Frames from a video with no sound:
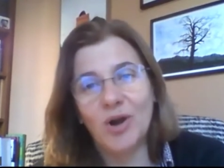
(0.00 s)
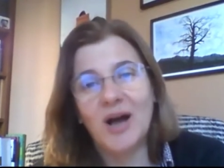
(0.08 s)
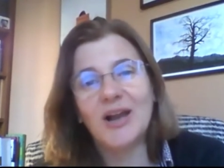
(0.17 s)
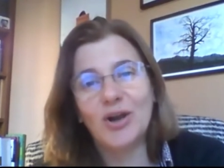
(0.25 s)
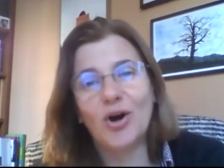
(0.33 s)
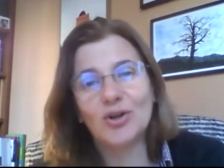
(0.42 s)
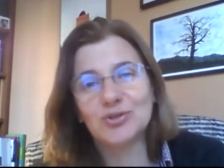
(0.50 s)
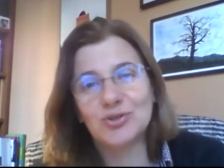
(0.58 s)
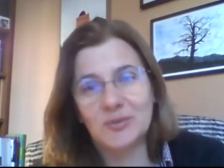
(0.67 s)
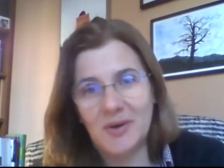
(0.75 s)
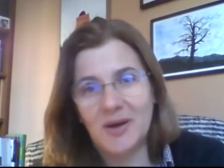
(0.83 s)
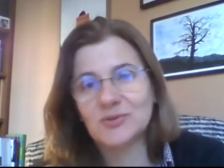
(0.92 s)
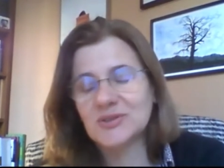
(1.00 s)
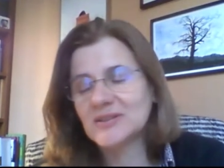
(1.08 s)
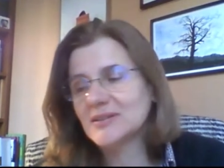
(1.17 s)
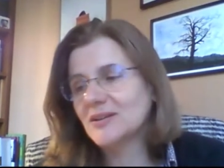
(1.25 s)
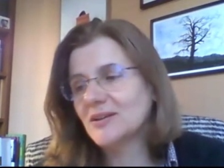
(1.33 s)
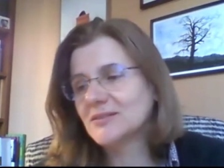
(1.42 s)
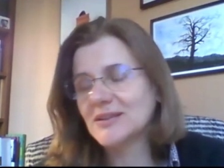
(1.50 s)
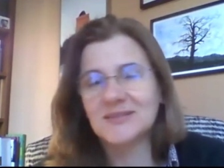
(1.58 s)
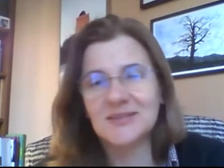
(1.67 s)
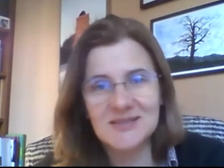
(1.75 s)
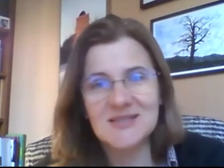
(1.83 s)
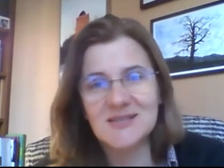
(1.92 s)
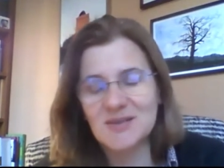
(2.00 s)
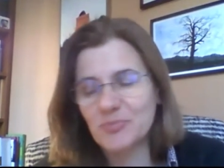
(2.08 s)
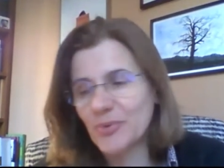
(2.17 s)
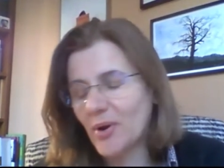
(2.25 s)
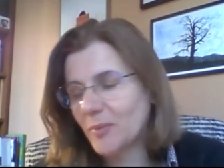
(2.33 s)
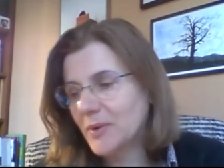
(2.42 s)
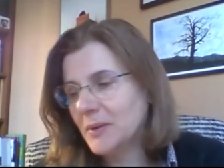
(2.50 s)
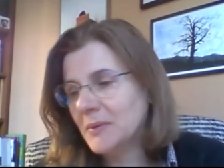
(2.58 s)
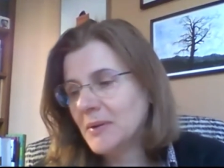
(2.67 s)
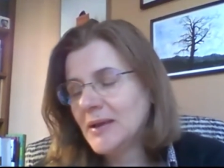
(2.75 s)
a lot about it, know that this is a problem.